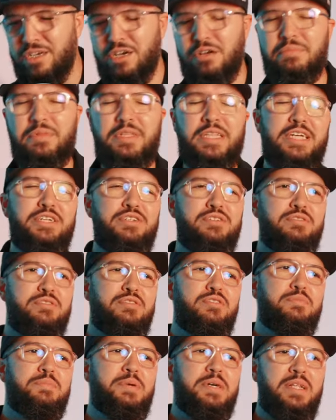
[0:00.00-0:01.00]
condemnation on
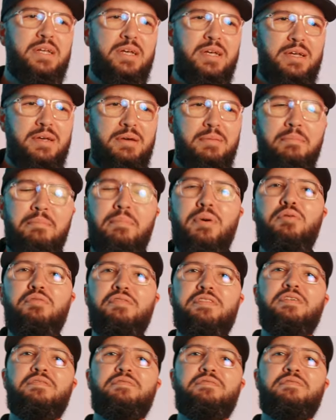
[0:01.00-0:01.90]
you, but most